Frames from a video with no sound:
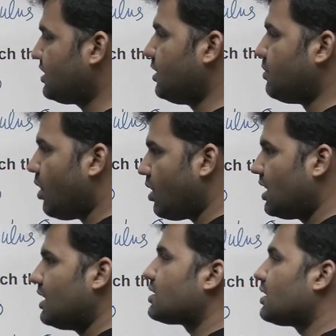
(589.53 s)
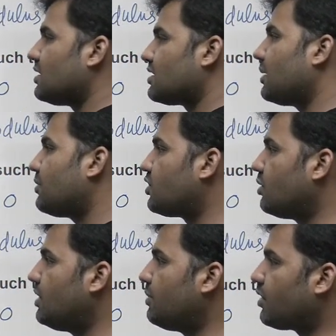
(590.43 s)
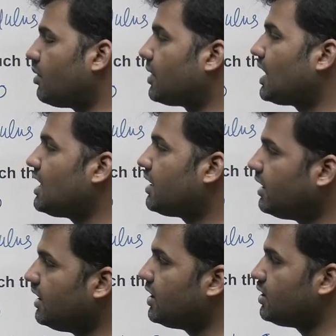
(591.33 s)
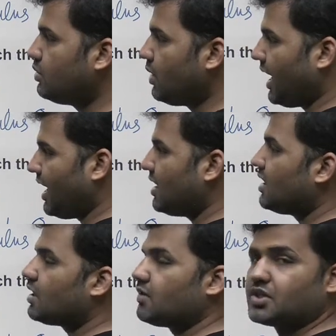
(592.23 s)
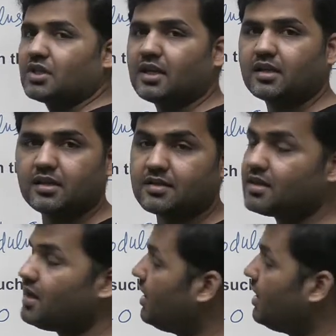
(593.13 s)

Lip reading: the modulus concept should be properly clear to handle the question like this.